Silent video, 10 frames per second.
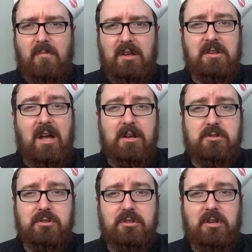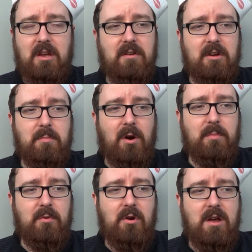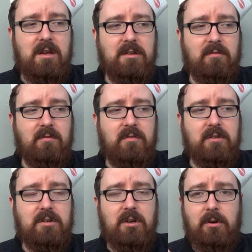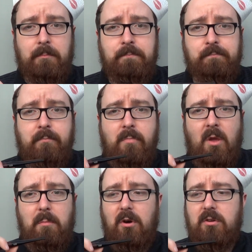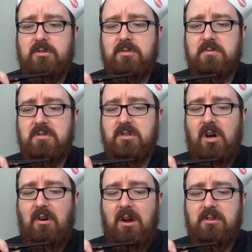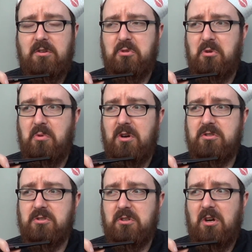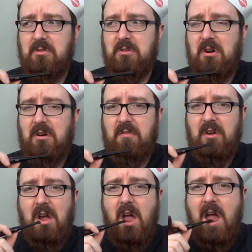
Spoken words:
didn't actually give it a proper rating on the video, but it's alright, you could do worse than Condor, I think.